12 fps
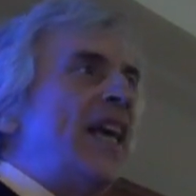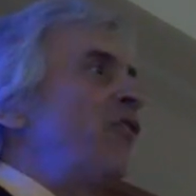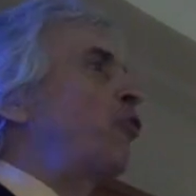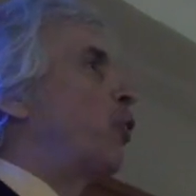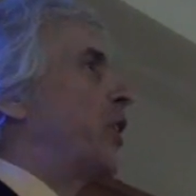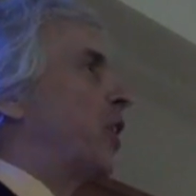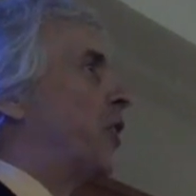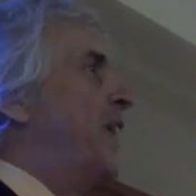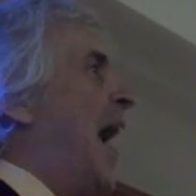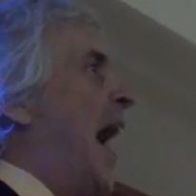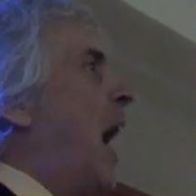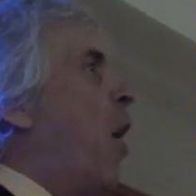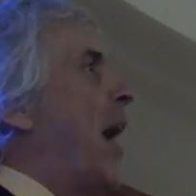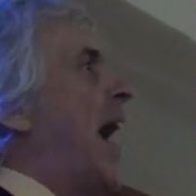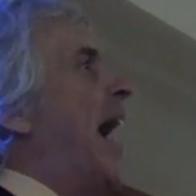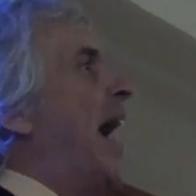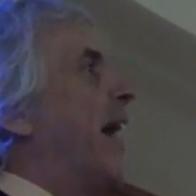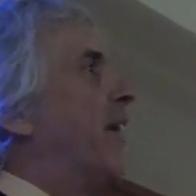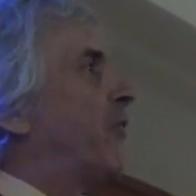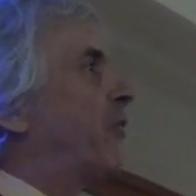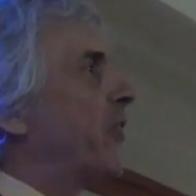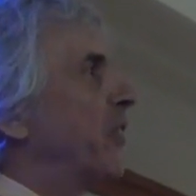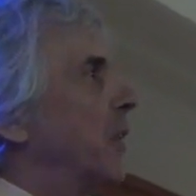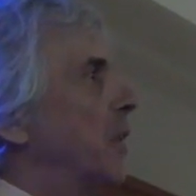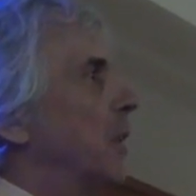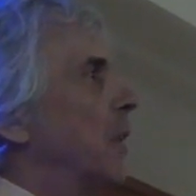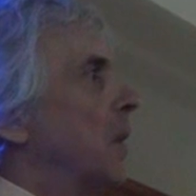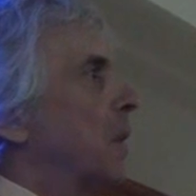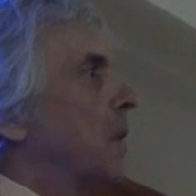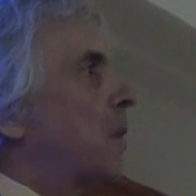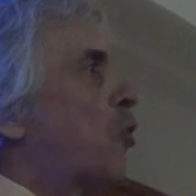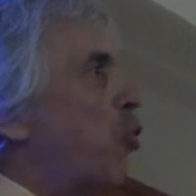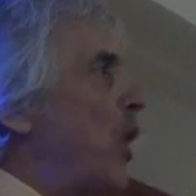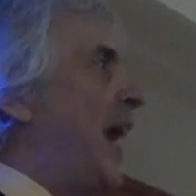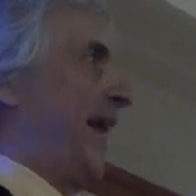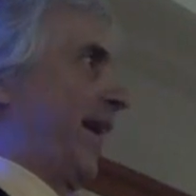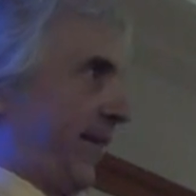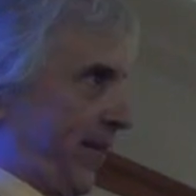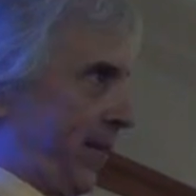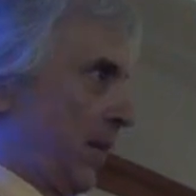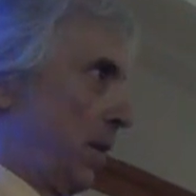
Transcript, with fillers: Israel now has credit